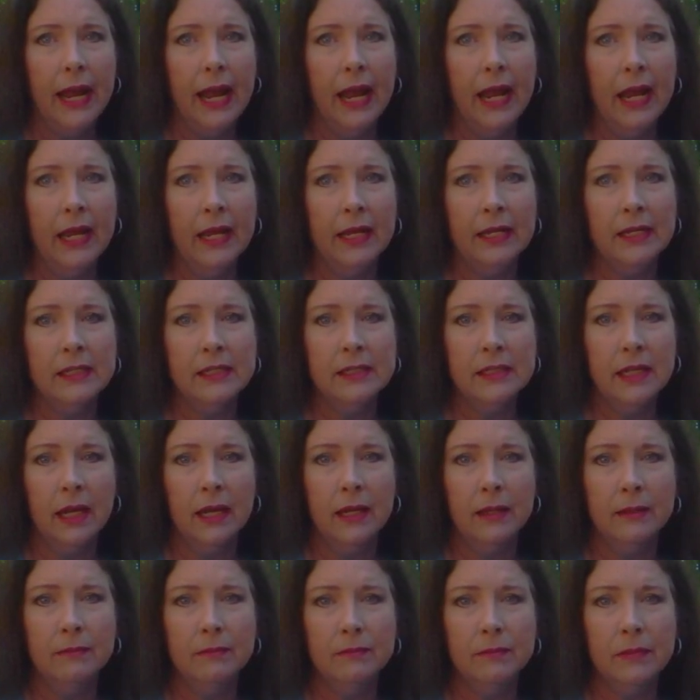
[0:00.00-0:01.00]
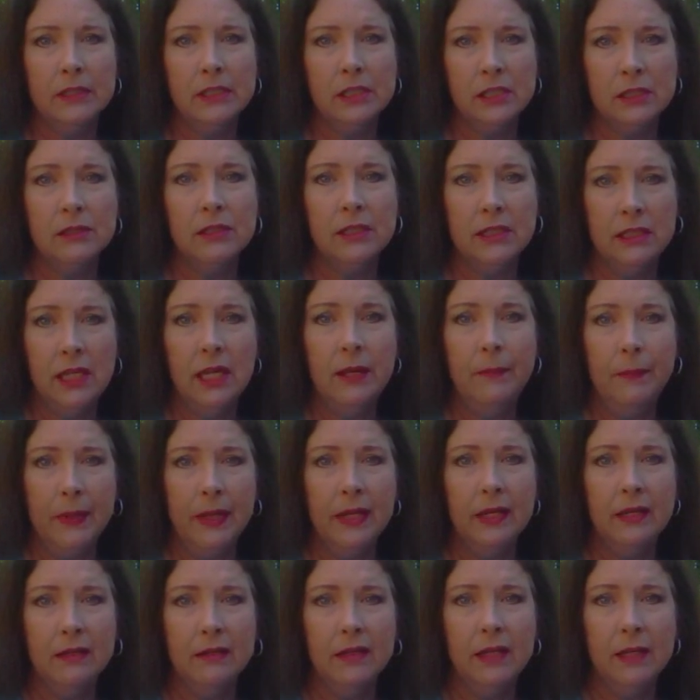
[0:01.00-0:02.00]
and uh, is
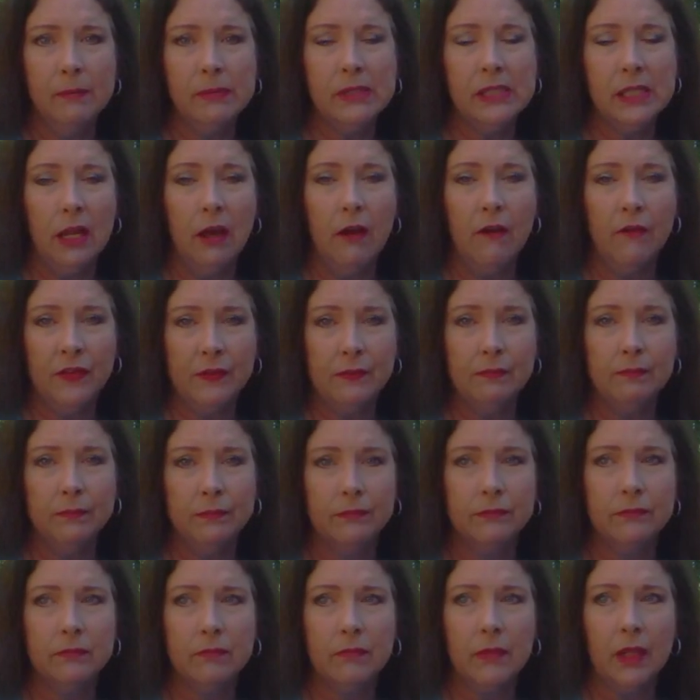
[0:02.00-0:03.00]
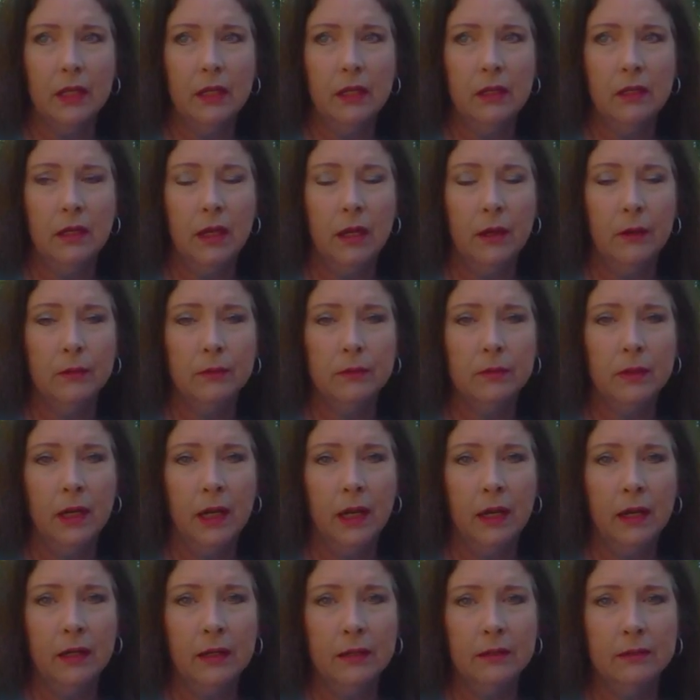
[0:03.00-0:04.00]
keeping himself, you know,
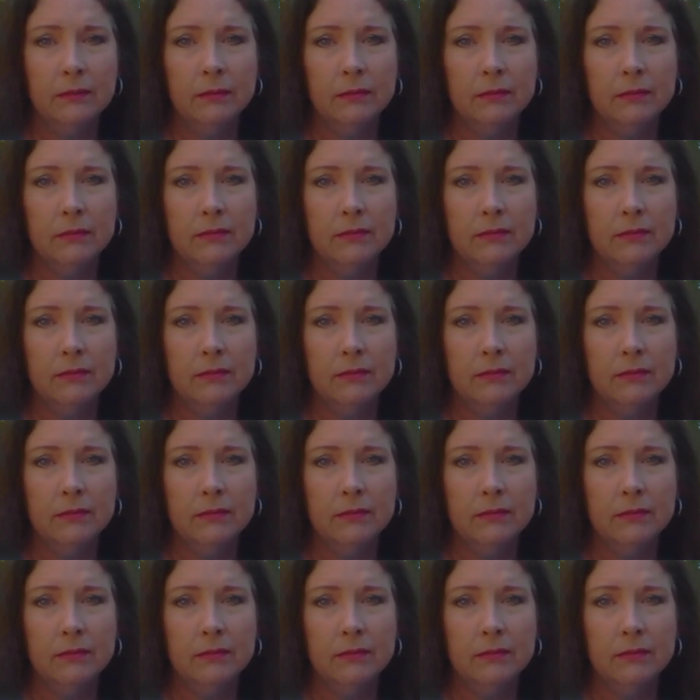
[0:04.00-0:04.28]
uh,